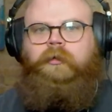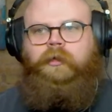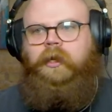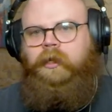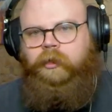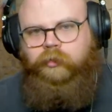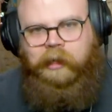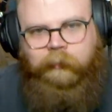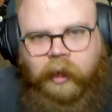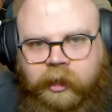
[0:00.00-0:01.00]
Or not a new
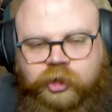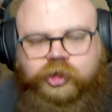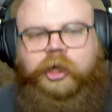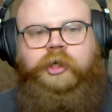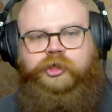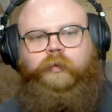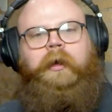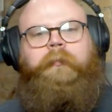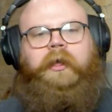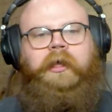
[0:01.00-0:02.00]
camera. I just changed
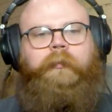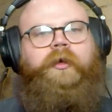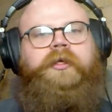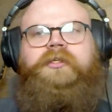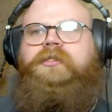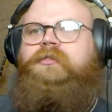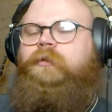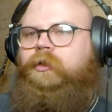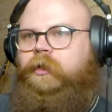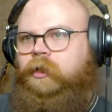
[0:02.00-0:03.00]
where my camera is. Let's be
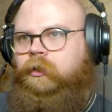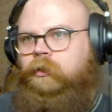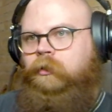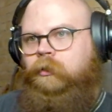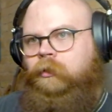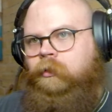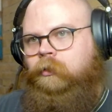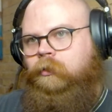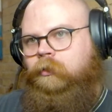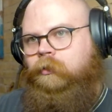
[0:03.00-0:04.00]
clear.
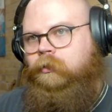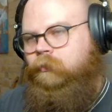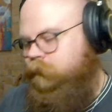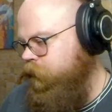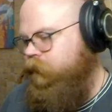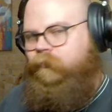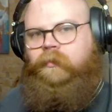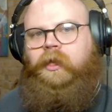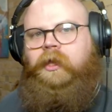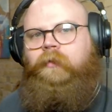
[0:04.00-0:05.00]

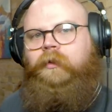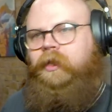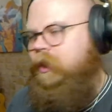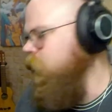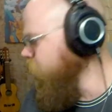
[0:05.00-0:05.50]
I can't really angle